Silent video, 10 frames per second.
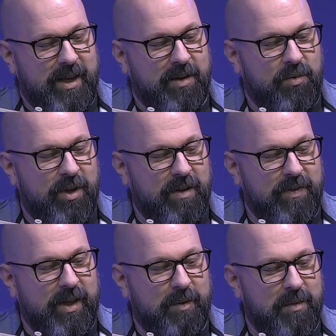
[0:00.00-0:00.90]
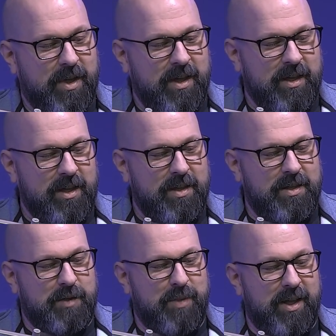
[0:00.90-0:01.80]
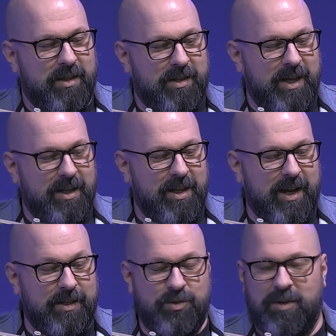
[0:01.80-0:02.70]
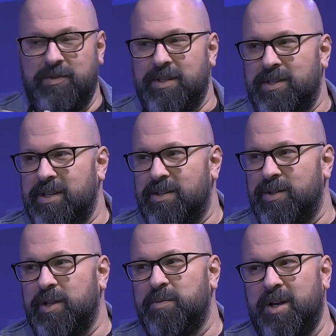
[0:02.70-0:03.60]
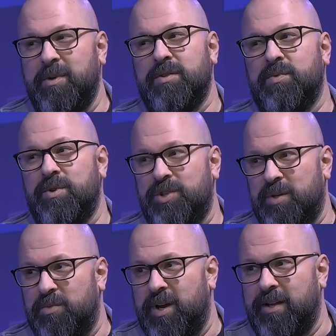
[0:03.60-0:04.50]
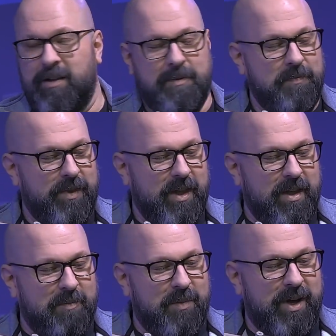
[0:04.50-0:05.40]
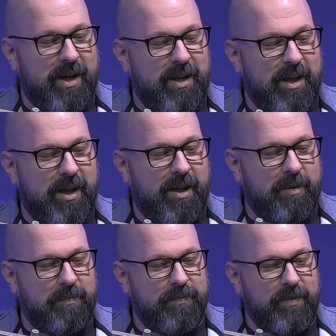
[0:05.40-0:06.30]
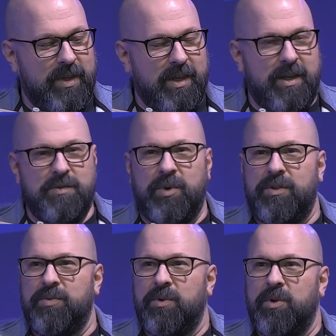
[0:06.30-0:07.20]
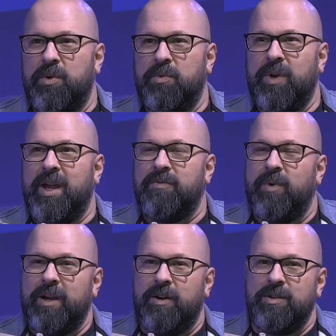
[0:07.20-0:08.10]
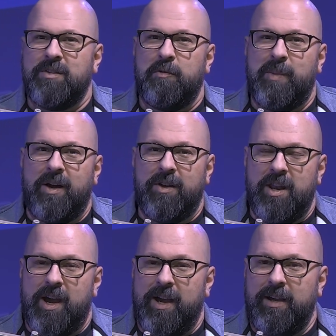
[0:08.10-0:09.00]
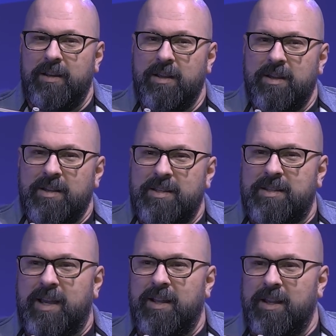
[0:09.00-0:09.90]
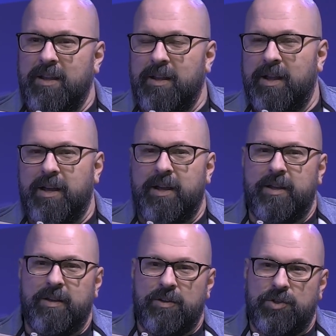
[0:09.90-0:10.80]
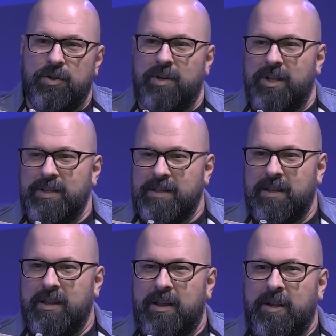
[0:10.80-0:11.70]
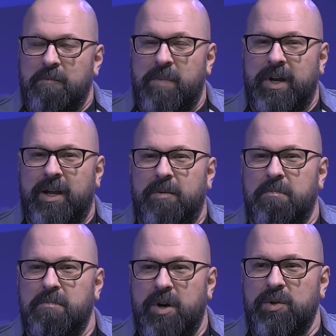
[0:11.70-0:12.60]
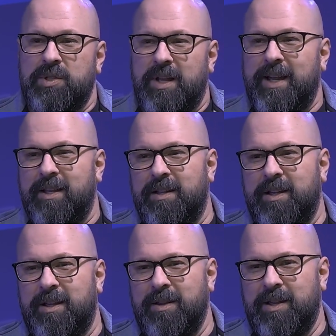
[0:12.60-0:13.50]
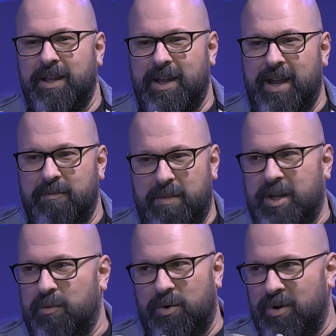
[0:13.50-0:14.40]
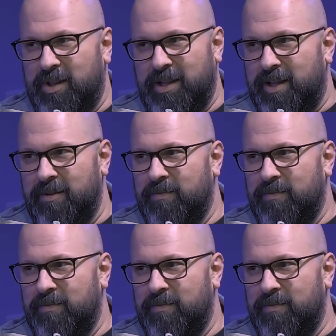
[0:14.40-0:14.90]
and one of them he spent the day and the night drift at sea, so that's probably mm. his worst shipwreck, but. Um, he's went through we have records of about nine sailing uh, journeys but most likely he had many more than that.